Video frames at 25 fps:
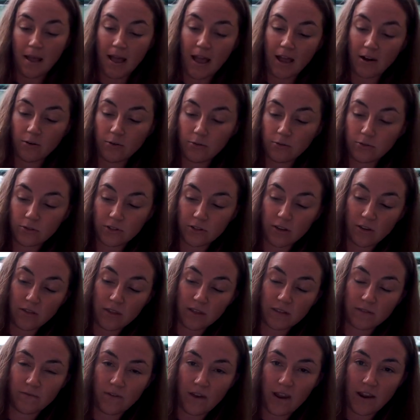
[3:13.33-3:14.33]
and also
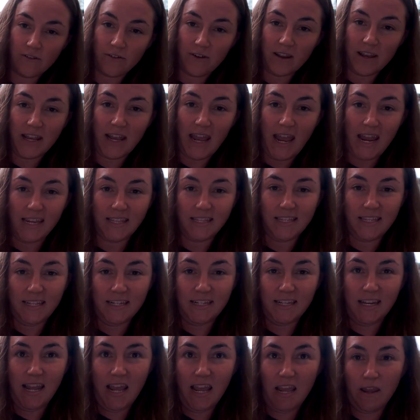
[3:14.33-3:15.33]
this
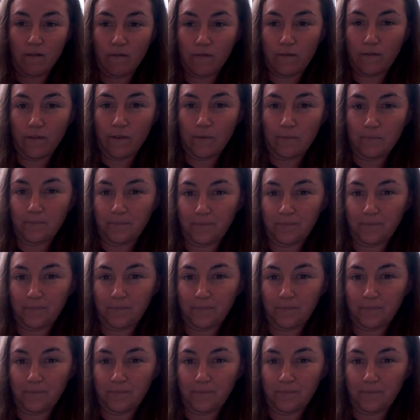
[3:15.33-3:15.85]
variegated leaf.